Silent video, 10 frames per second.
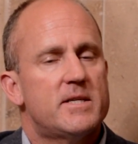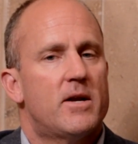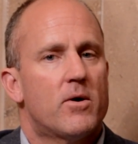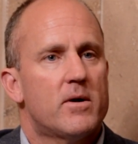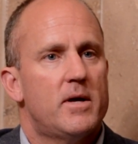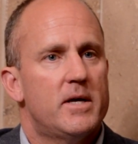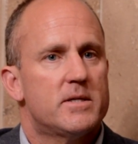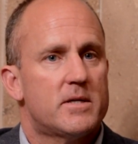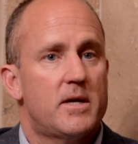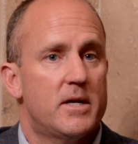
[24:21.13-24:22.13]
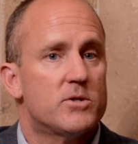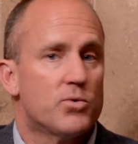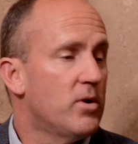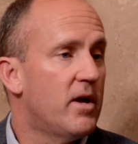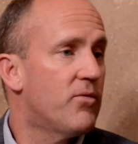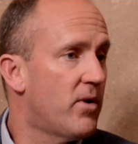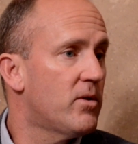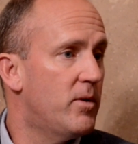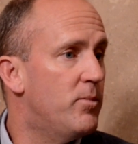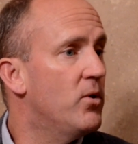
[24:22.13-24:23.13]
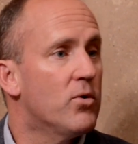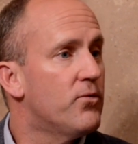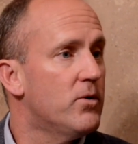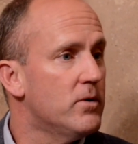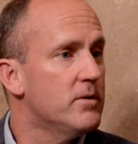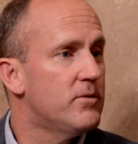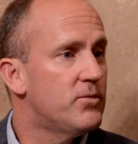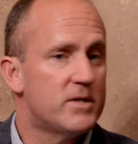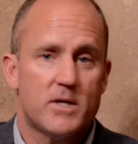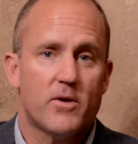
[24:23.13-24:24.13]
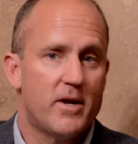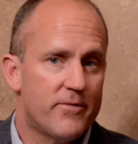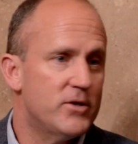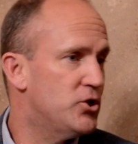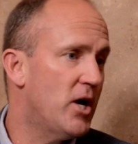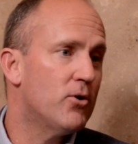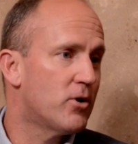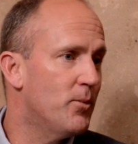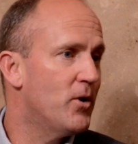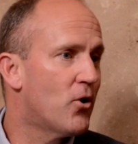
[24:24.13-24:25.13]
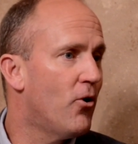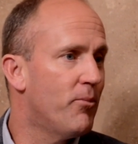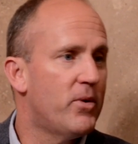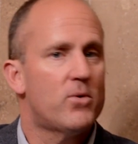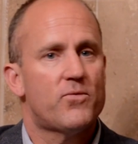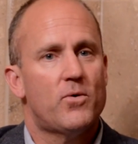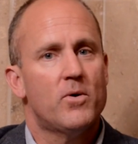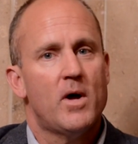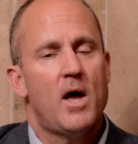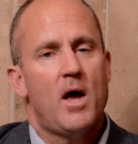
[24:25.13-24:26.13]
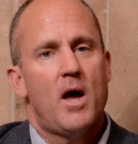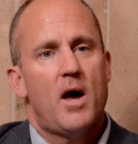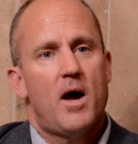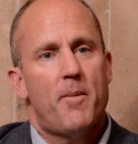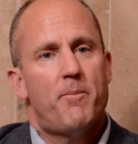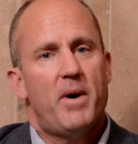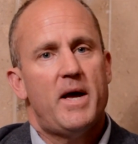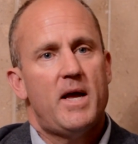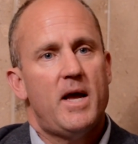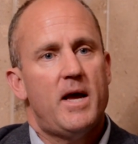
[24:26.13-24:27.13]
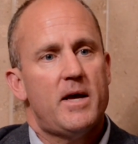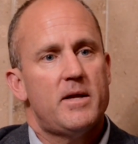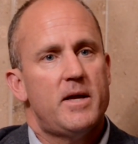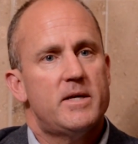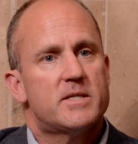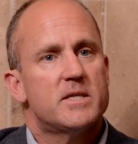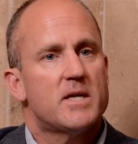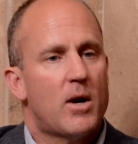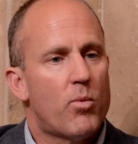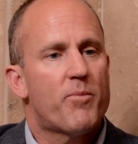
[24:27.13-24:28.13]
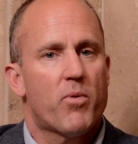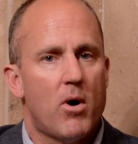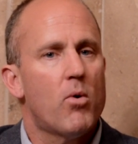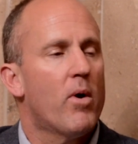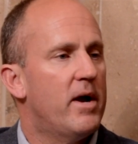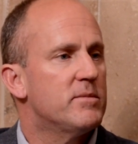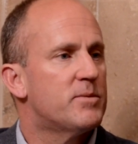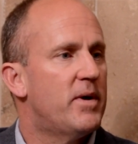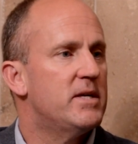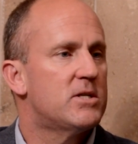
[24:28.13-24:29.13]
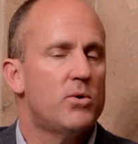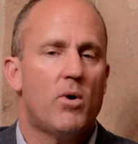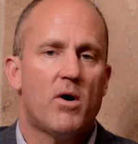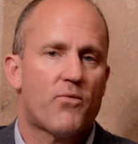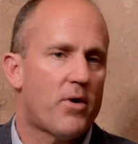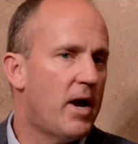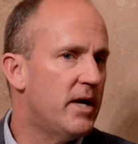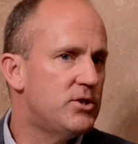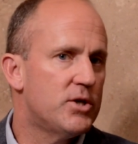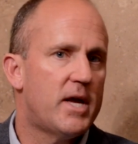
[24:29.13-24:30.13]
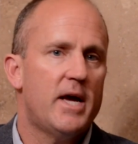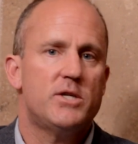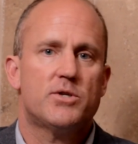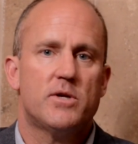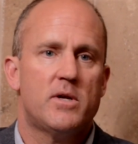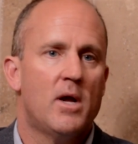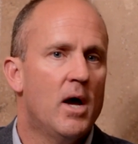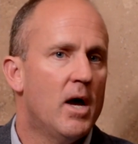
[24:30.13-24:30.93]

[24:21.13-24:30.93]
Center is truly a fairly beautiful facility, if a jail can be called beautiful, but it is designed with program space to offer education,